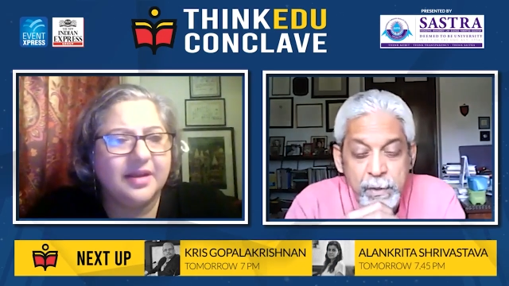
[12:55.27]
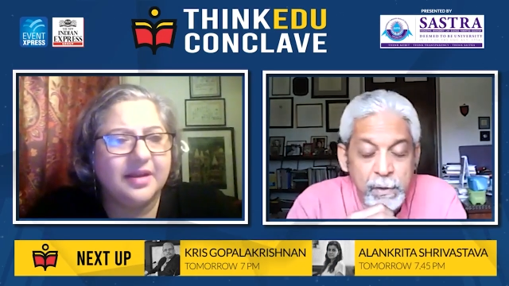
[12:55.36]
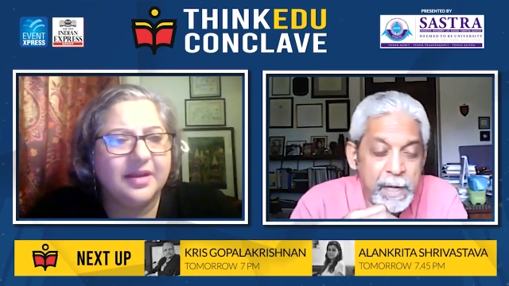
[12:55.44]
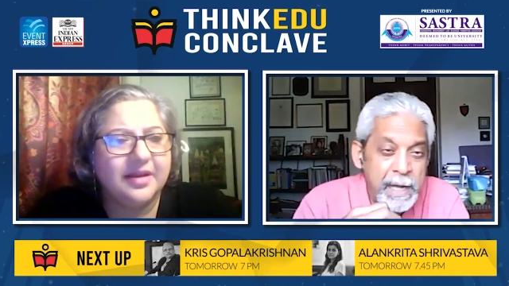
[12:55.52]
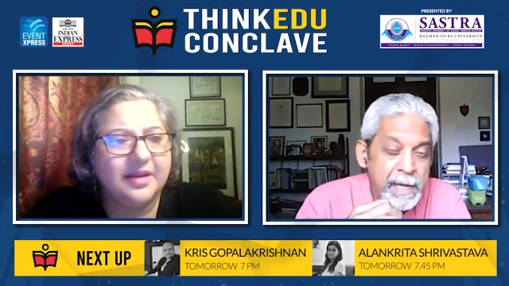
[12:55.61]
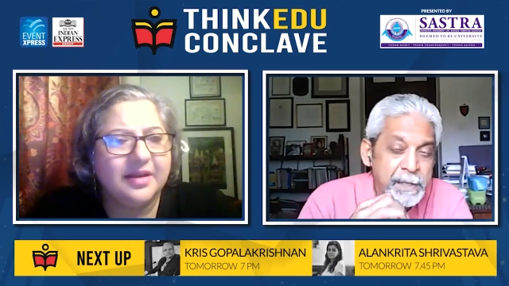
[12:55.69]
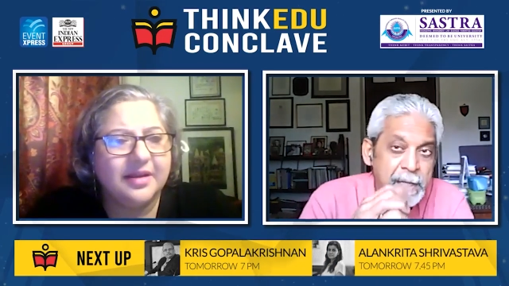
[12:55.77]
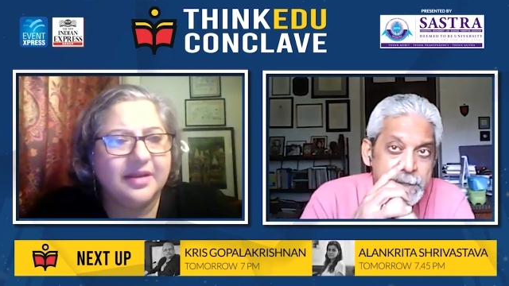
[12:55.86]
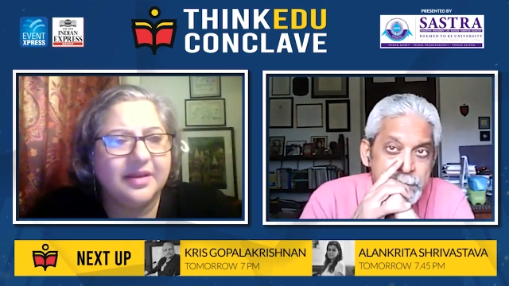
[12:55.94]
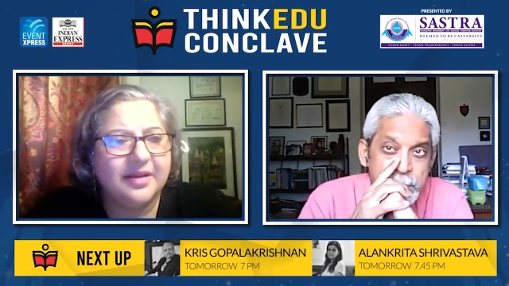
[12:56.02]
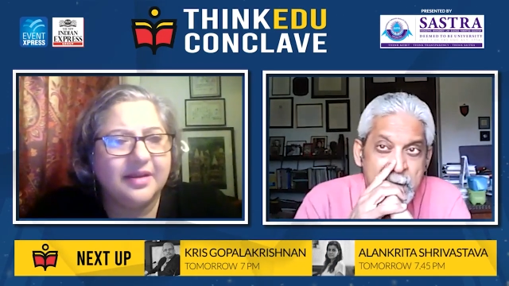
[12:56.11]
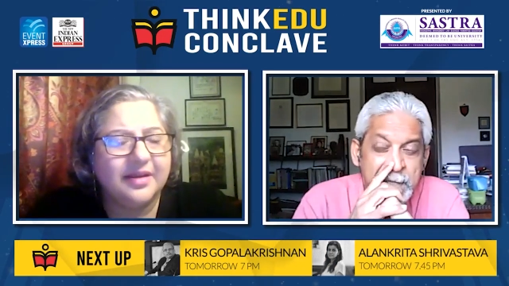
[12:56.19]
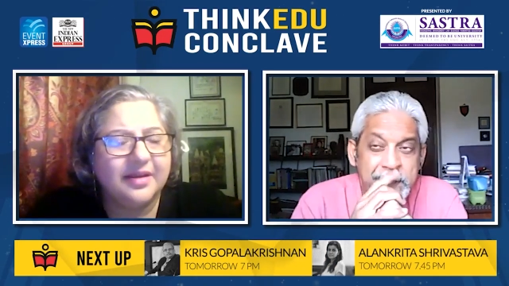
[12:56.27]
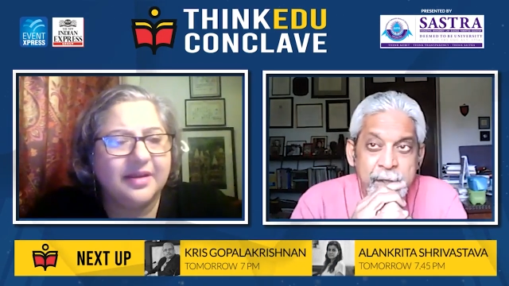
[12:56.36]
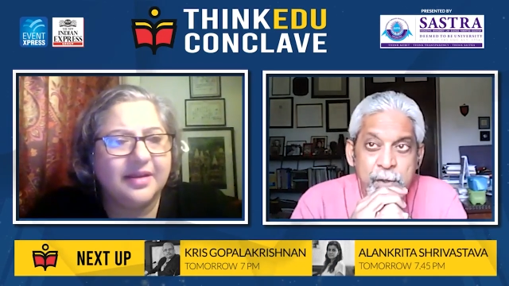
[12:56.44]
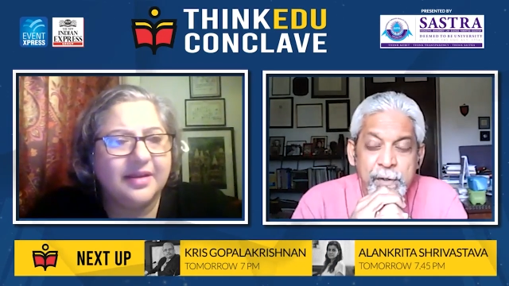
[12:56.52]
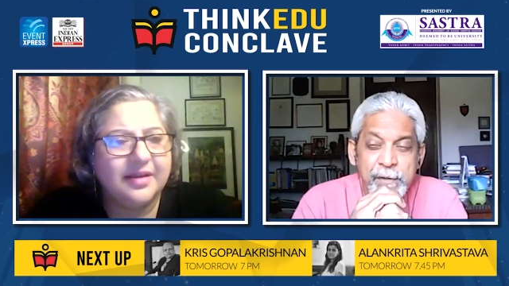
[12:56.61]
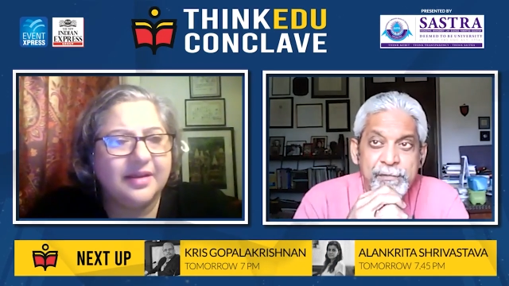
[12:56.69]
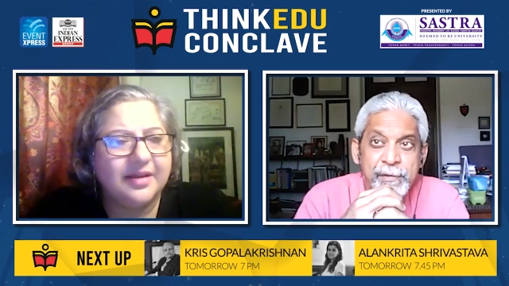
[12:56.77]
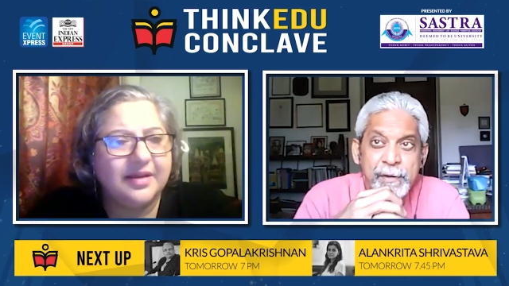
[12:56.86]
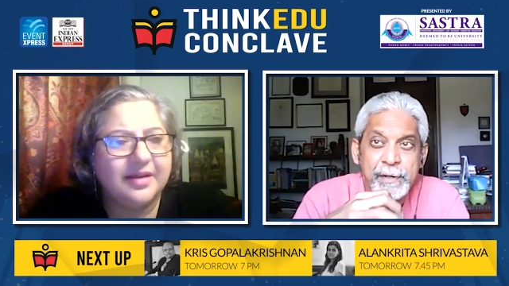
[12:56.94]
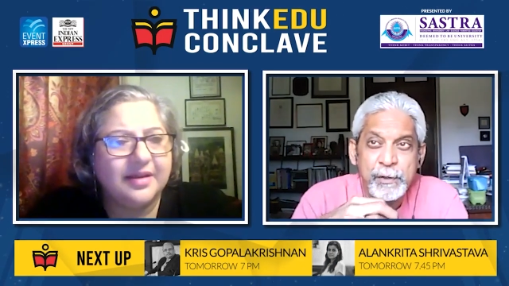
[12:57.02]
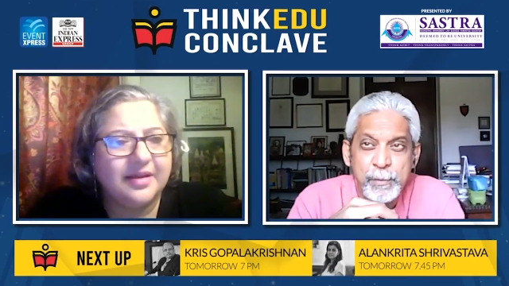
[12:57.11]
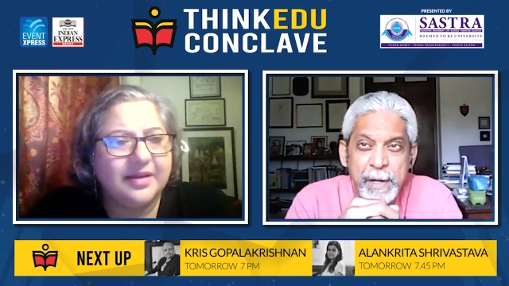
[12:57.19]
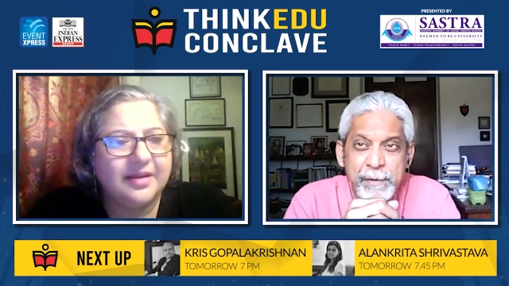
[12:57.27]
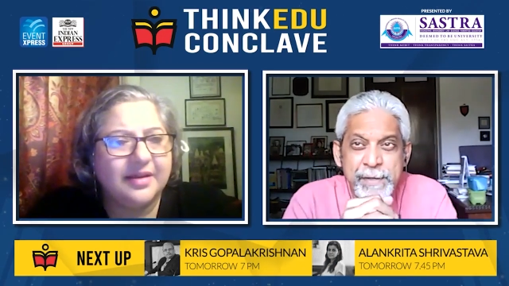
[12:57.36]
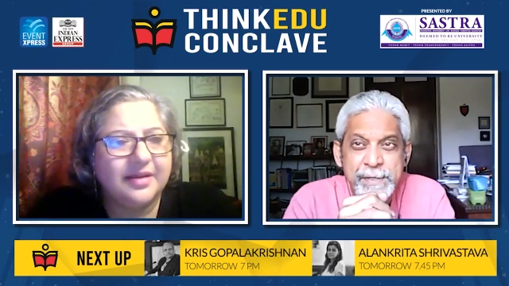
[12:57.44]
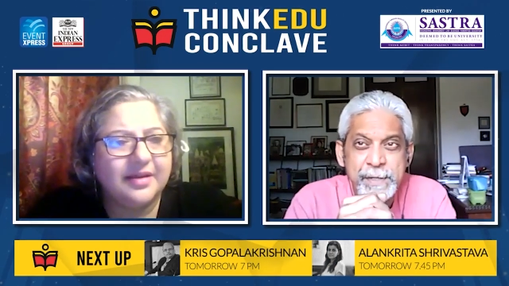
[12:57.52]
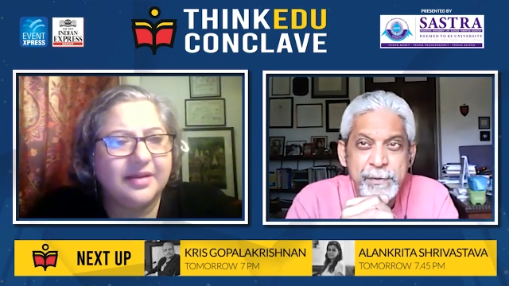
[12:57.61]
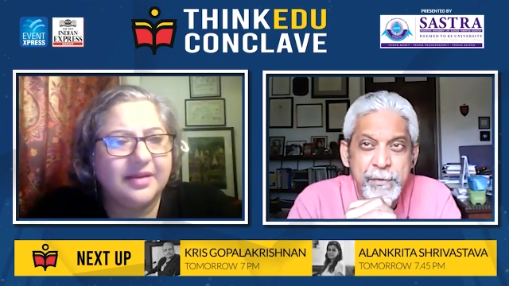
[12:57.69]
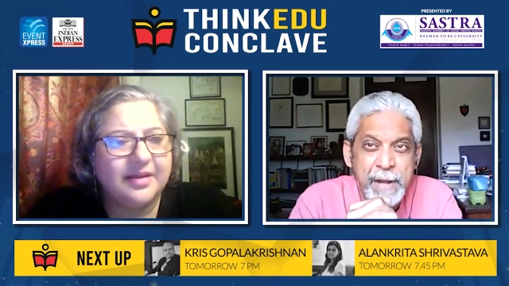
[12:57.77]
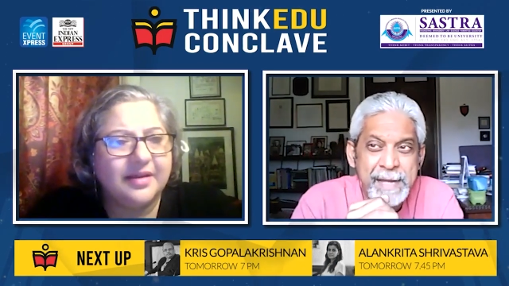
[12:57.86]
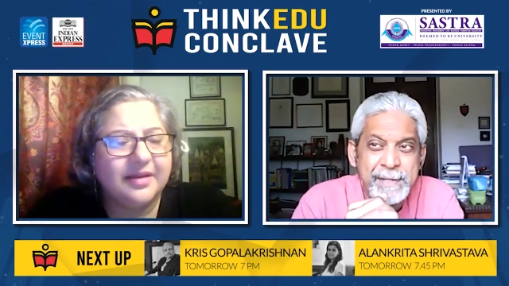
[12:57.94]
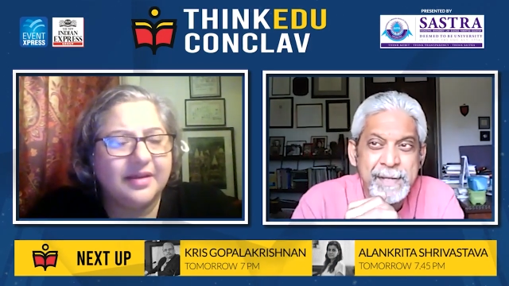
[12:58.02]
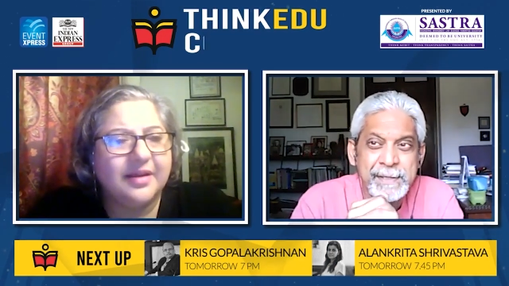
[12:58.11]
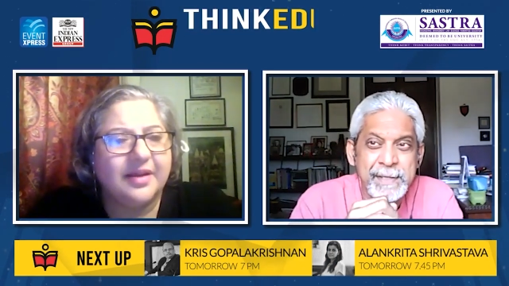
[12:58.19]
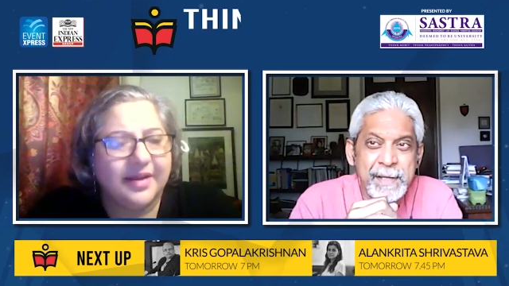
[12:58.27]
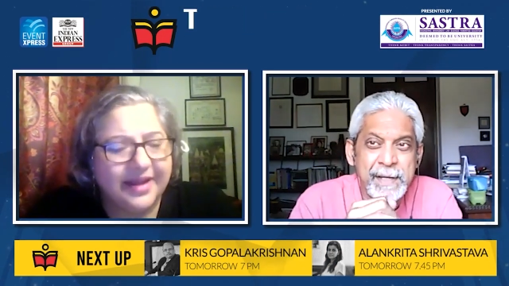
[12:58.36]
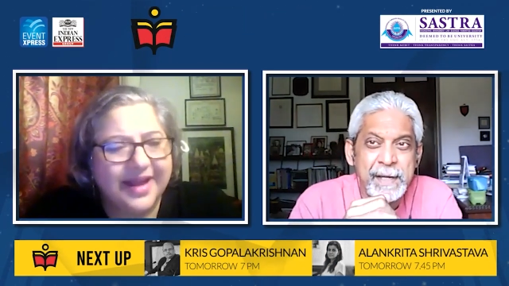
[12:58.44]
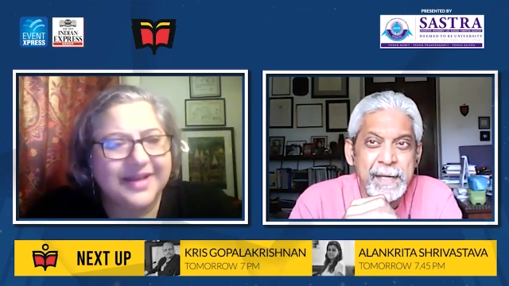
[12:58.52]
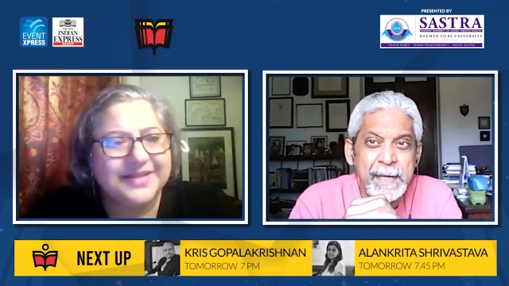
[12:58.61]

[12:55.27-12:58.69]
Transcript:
Speaker 1: know, I as you, I think you're referring to my recent writings here. Yes.